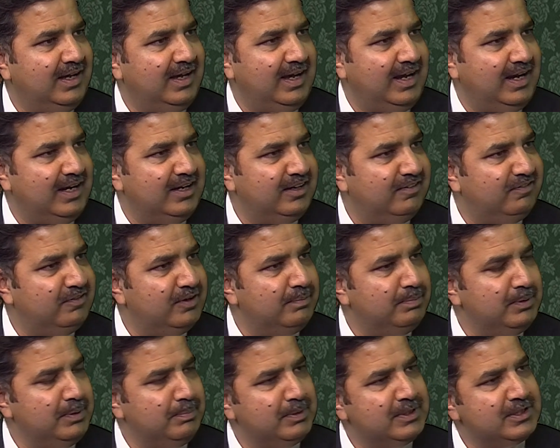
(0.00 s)
and different
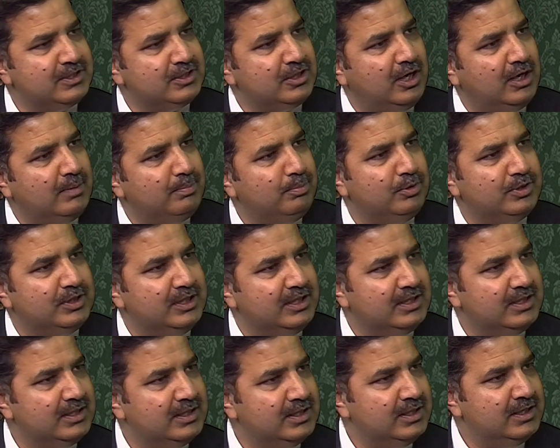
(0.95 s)
people start
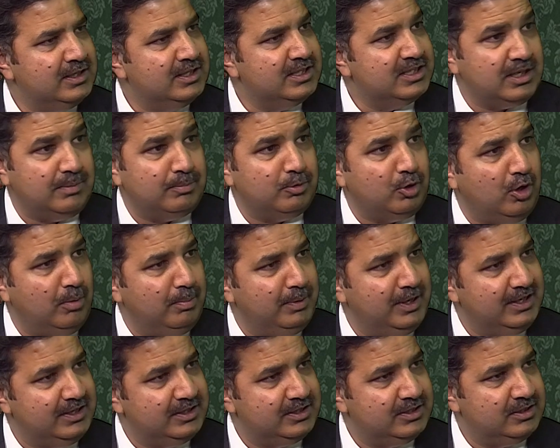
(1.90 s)
putting some
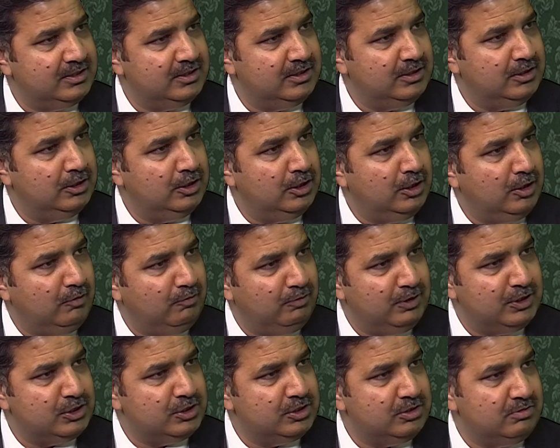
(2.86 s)
comments,
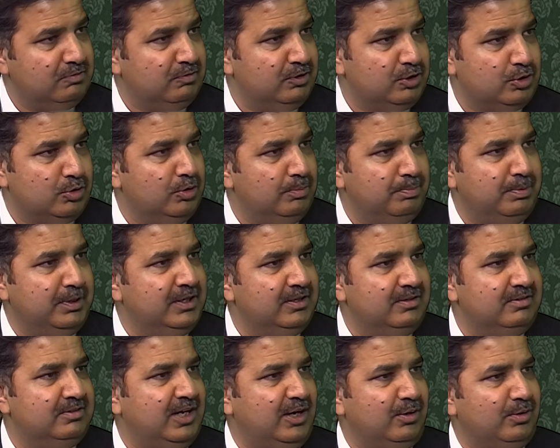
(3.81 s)
which could be
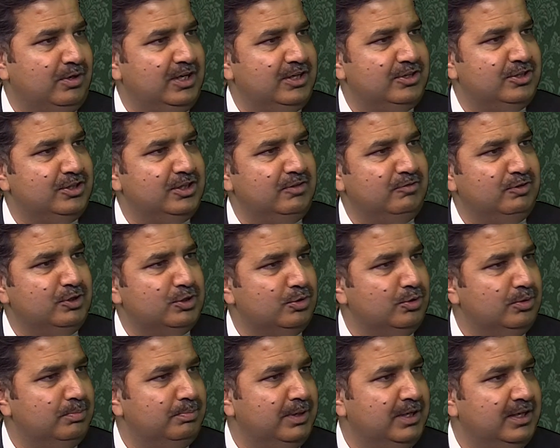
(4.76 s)
derogatory, which
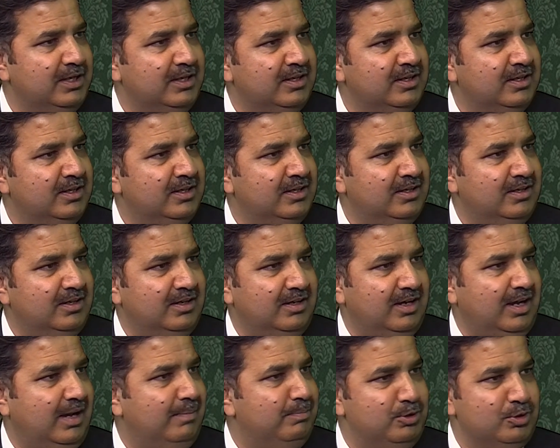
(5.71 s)
could be
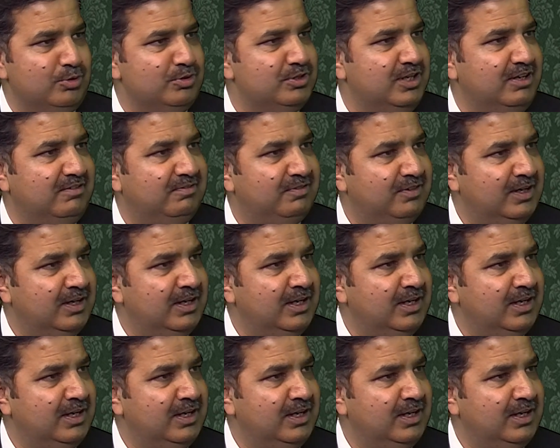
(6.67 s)
abusive,